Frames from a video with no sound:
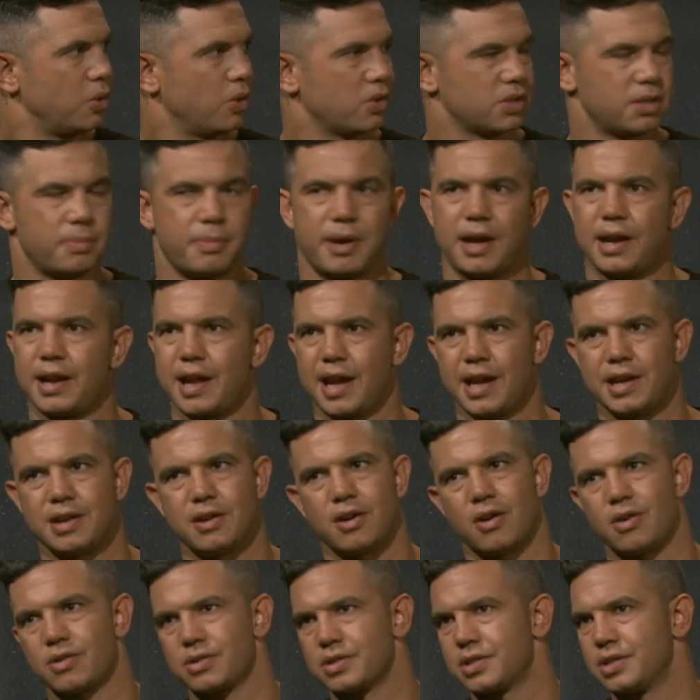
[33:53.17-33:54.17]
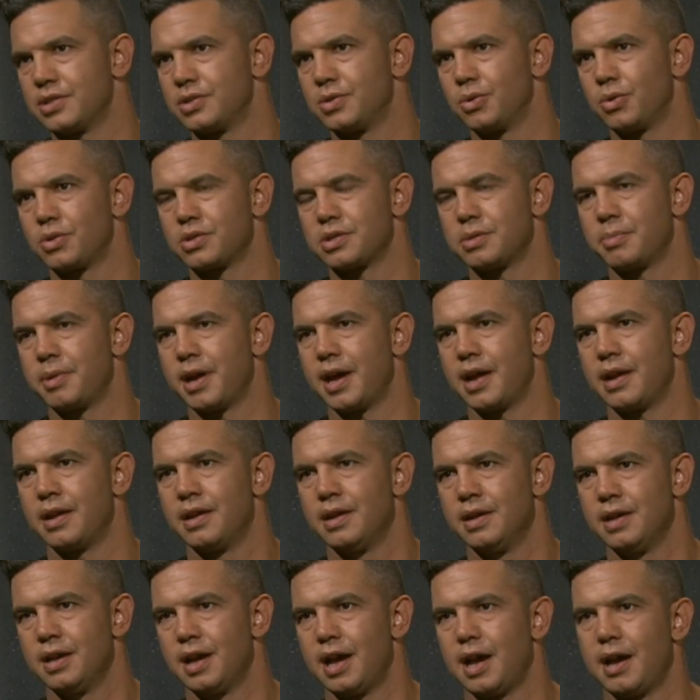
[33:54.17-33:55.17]
talks about head knocks and talks about
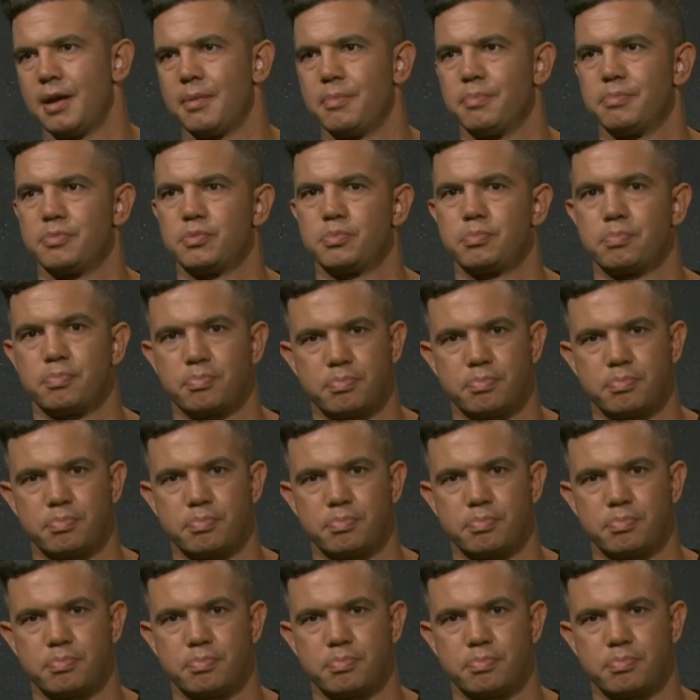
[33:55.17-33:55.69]
um,